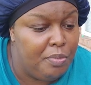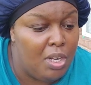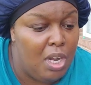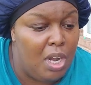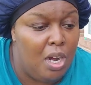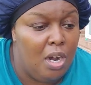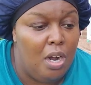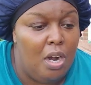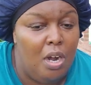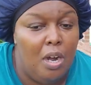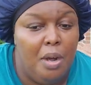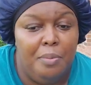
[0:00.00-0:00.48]

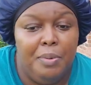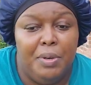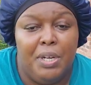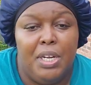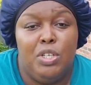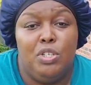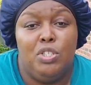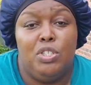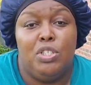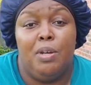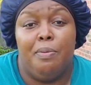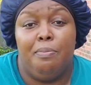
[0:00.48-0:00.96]
get
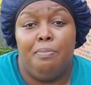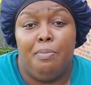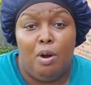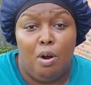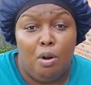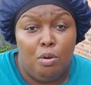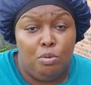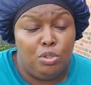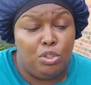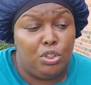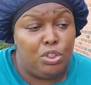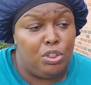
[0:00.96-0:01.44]
you some
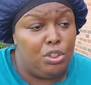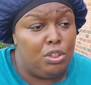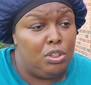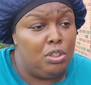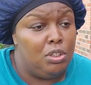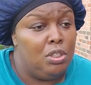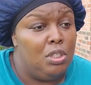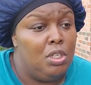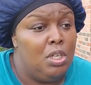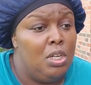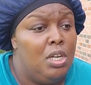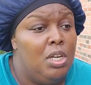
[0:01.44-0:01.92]
mulch,
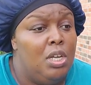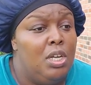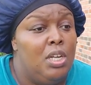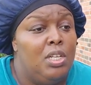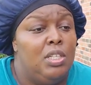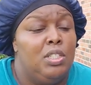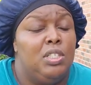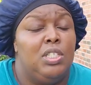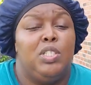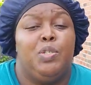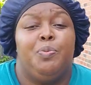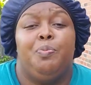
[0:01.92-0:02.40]

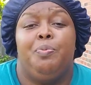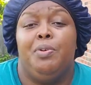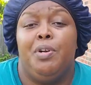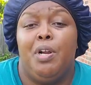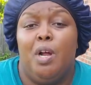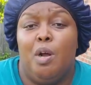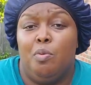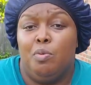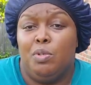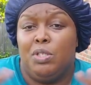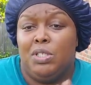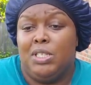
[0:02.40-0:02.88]
just to put
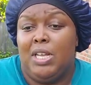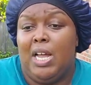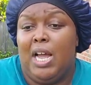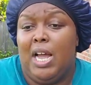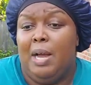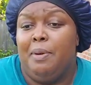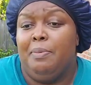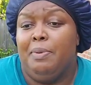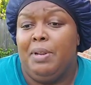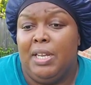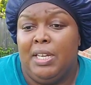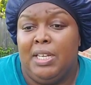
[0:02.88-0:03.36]
on
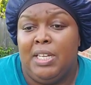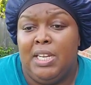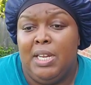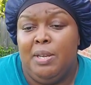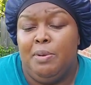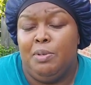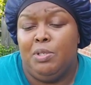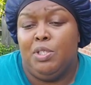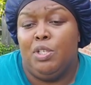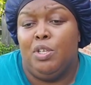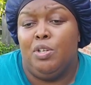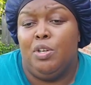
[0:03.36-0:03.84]
top, that
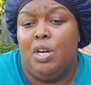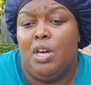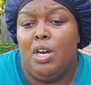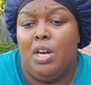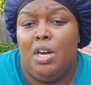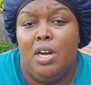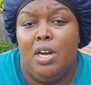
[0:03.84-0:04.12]
keeps your